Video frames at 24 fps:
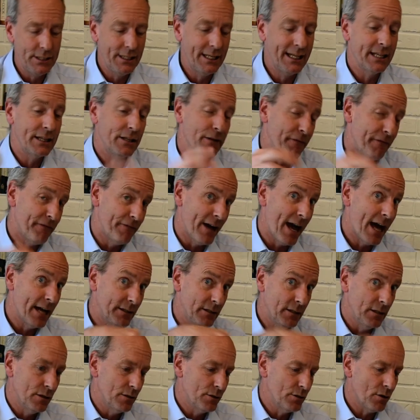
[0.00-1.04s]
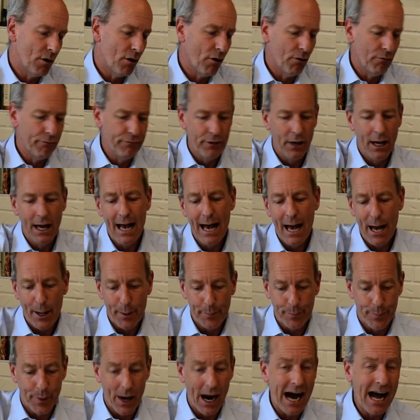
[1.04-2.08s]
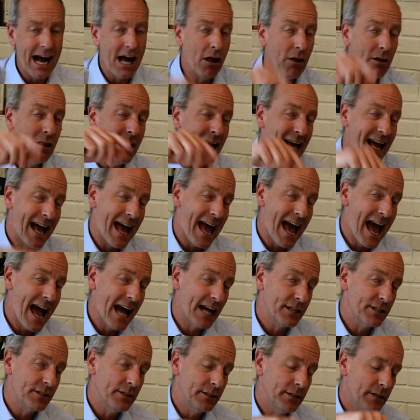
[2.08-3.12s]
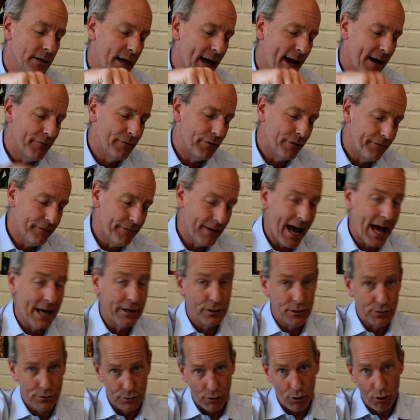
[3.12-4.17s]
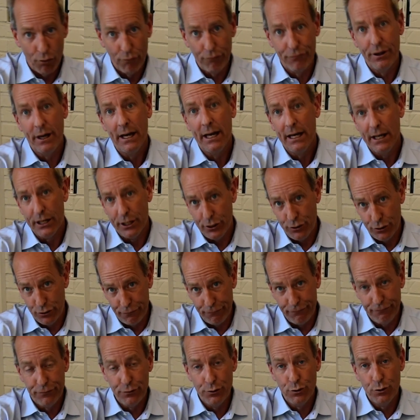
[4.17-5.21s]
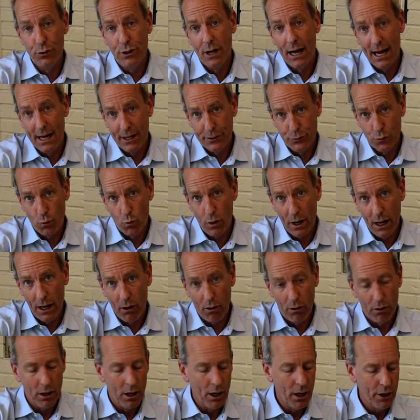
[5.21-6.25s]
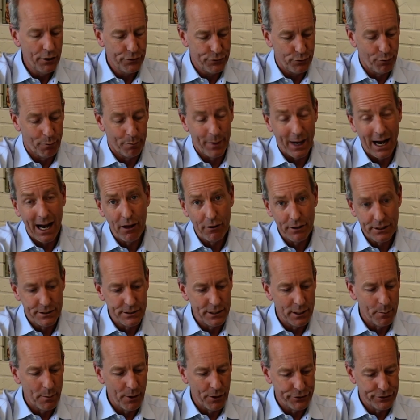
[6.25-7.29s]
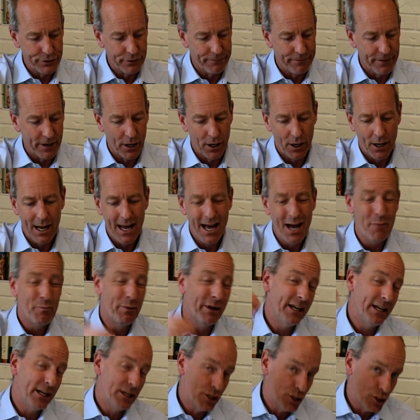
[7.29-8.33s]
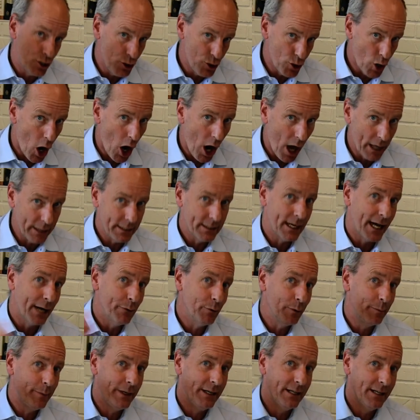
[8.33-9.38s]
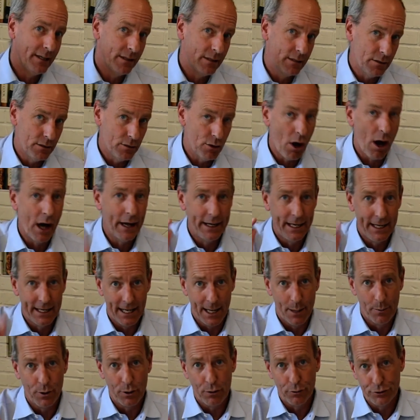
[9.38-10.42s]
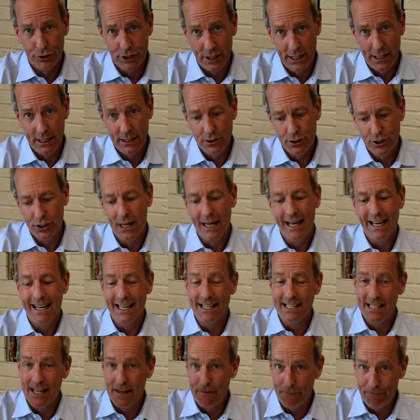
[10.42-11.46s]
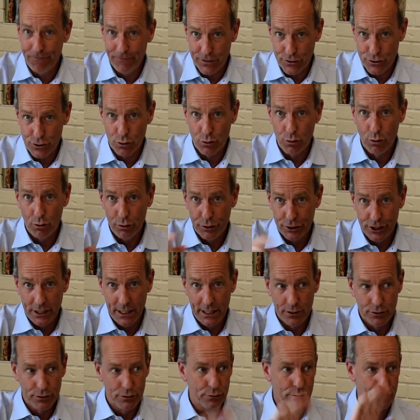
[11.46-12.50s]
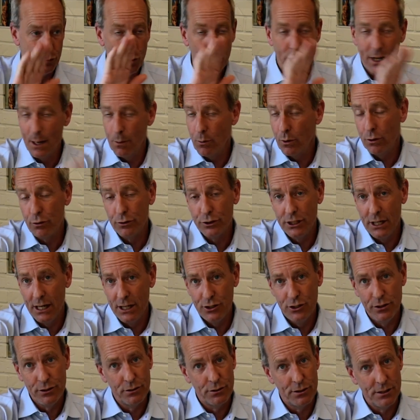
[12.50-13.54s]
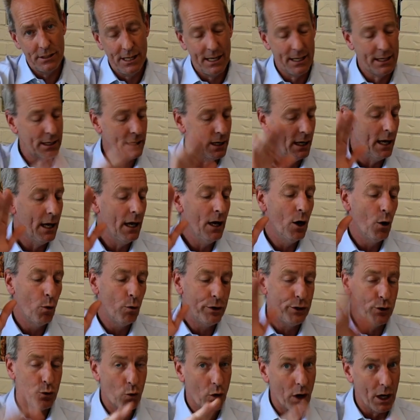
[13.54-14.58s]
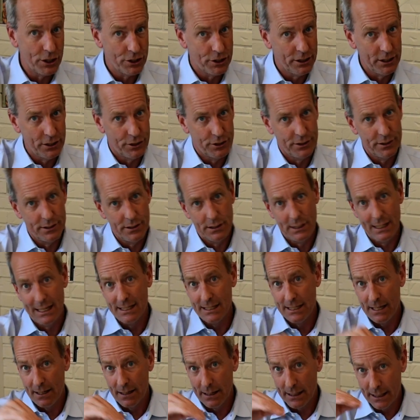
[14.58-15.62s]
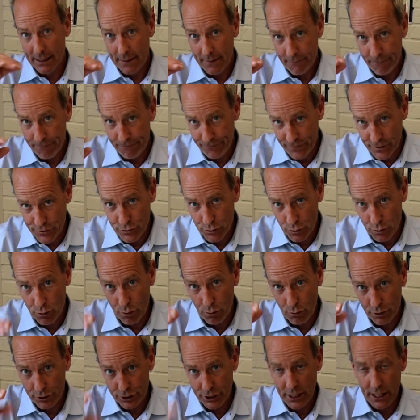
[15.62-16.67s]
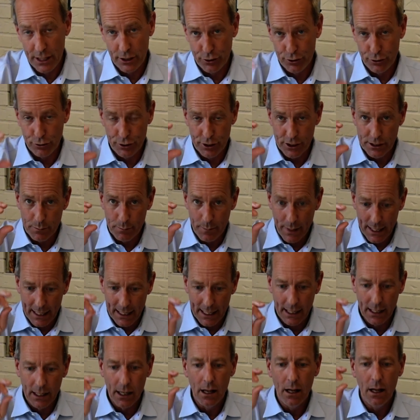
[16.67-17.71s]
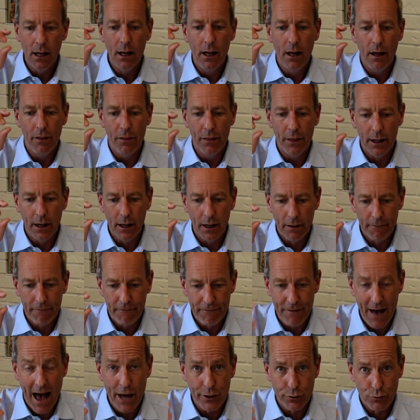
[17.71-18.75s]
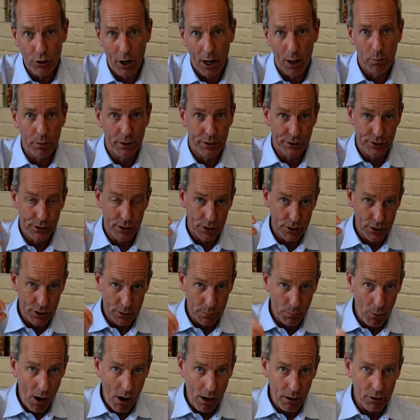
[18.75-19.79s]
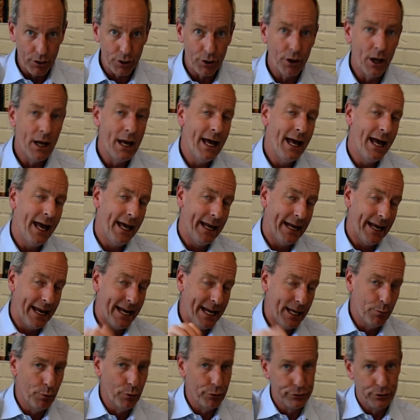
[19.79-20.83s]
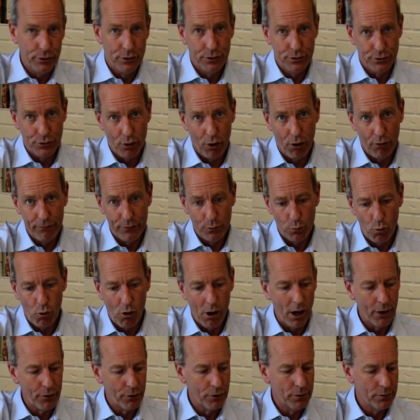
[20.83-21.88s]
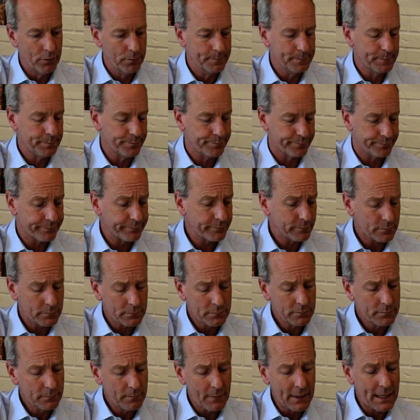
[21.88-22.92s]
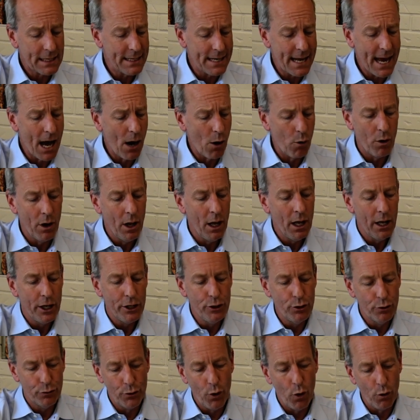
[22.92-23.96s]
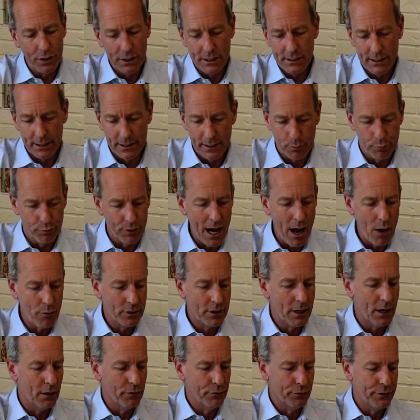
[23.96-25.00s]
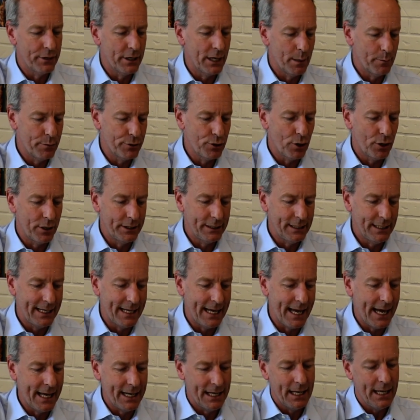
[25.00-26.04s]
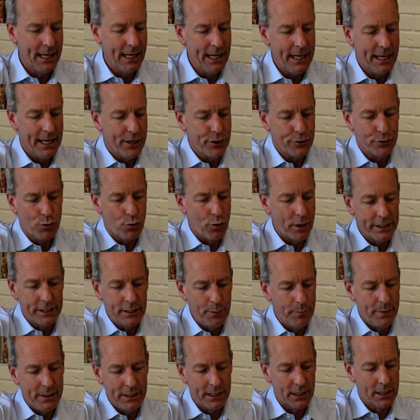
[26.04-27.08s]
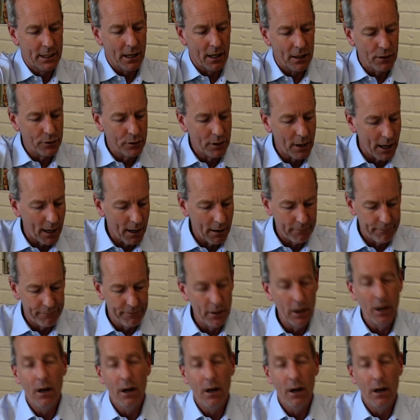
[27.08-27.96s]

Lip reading: to get the fat to dissolve, bile acts to have the fat dissolve in your food as well. So bile is an emulsifier, but it is not, I repeat, it is not a chemical change, it is a physical change. There's no chemical change in your sink when you wash dishes. It's a physical change. You're just making the fat droplets smaller and able to dissolve in water. Now, you'll notice that the brown color that I'm starting to get is going to be the color of